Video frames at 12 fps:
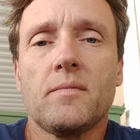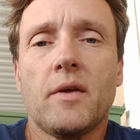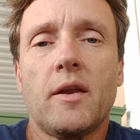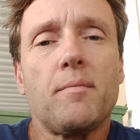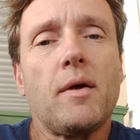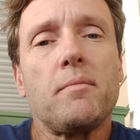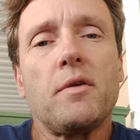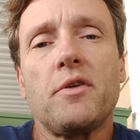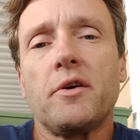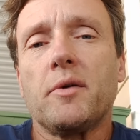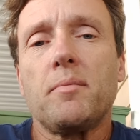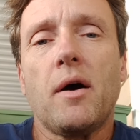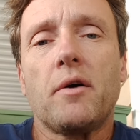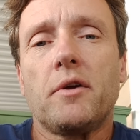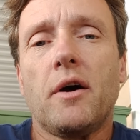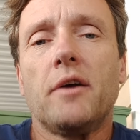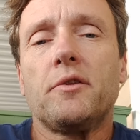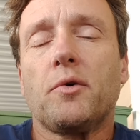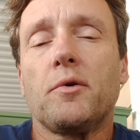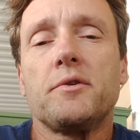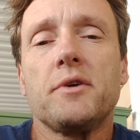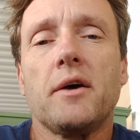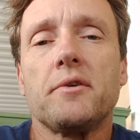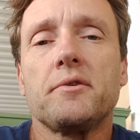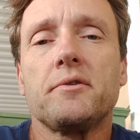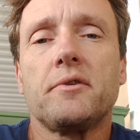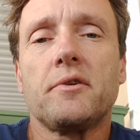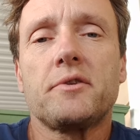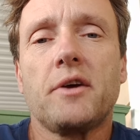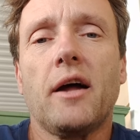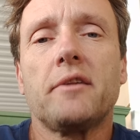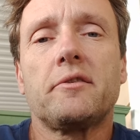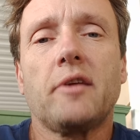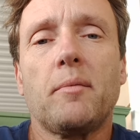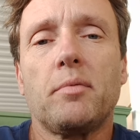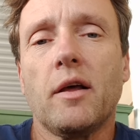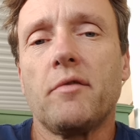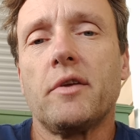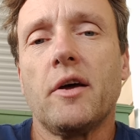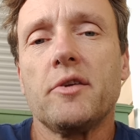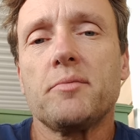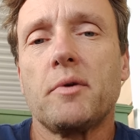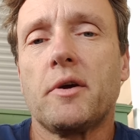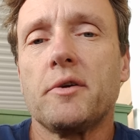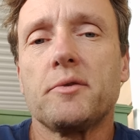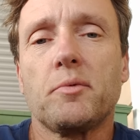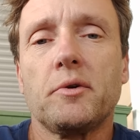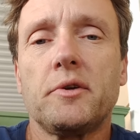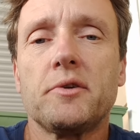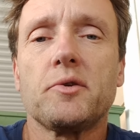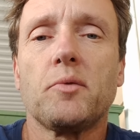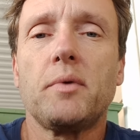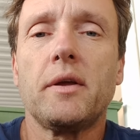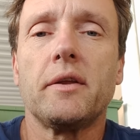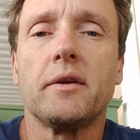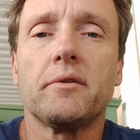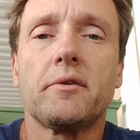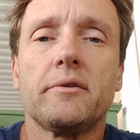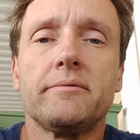And it made me think about God towards us. Does God stop loving us because we're disobedient?